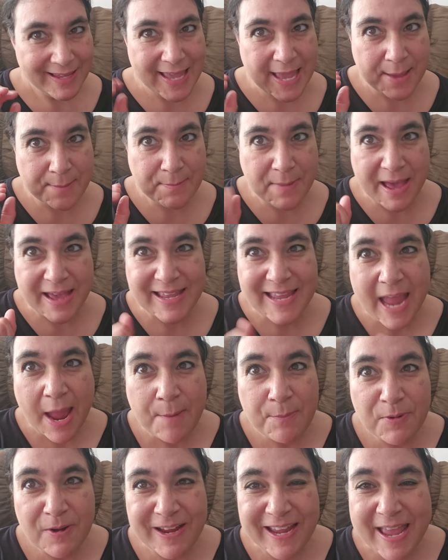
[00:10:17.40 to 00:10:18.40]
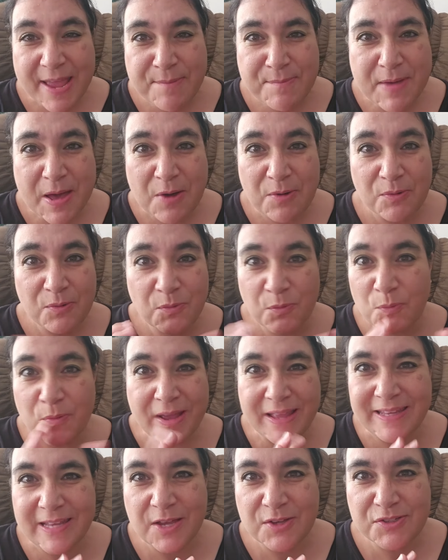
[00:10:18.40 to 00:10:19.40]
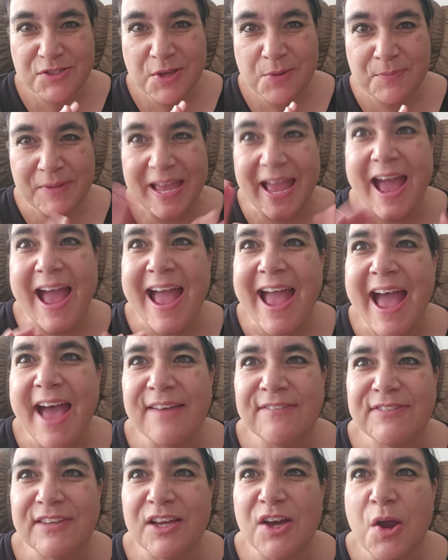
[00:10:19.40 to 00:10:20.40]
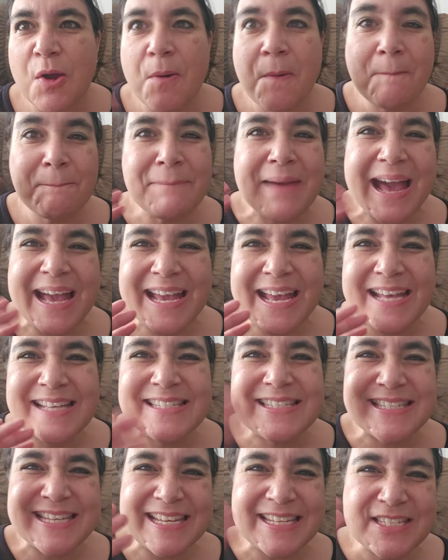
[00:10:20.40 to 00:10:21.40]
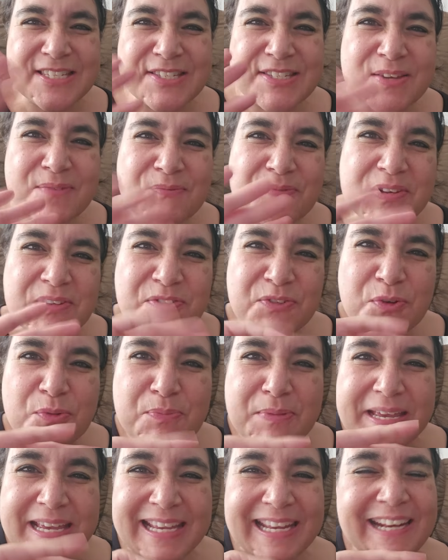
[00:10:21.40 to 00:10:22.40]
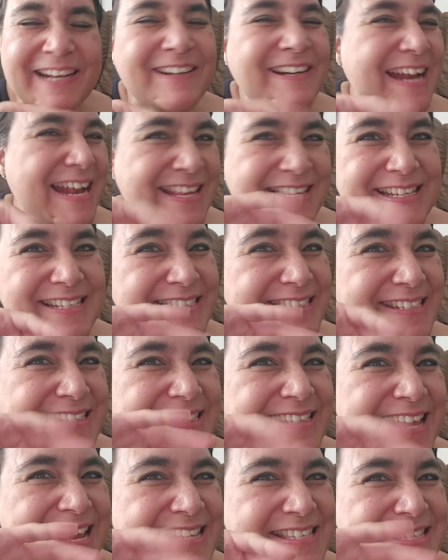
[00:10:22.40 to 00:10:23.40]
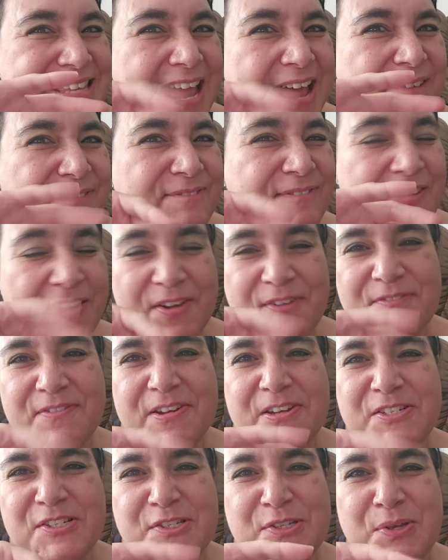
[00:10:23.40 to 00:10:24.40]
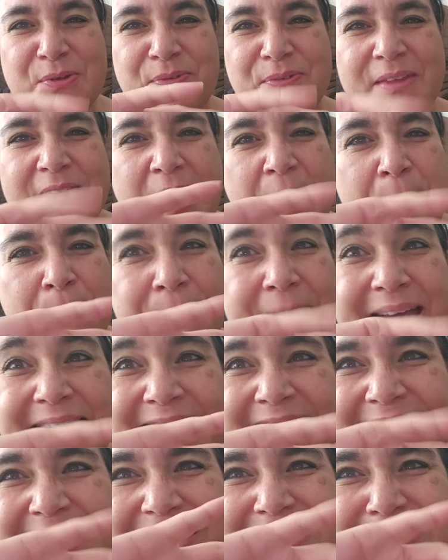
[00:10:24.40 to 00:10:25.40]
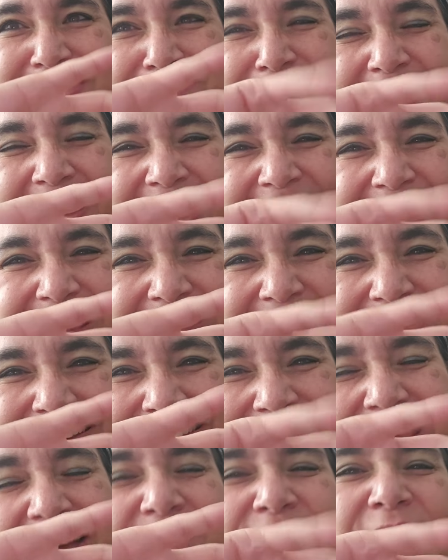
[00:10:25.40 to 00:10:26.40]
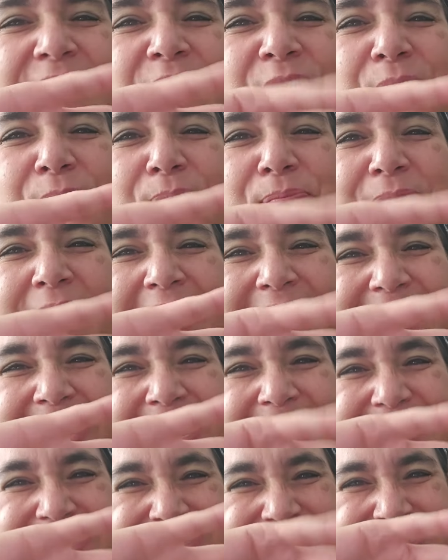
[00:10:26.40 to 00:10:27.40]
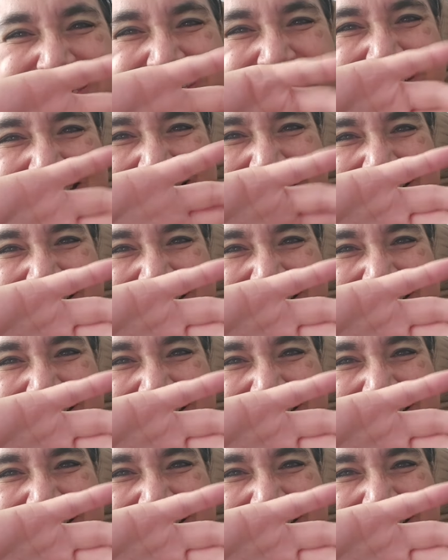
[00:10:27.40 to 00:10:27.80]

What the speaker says: Okay, my camera came out when Elle told me I have to go. Bye, guys. Thank you so much for being here. And until next time, very, very soon. Bye, guys. Bye. Love you. Bye, guys.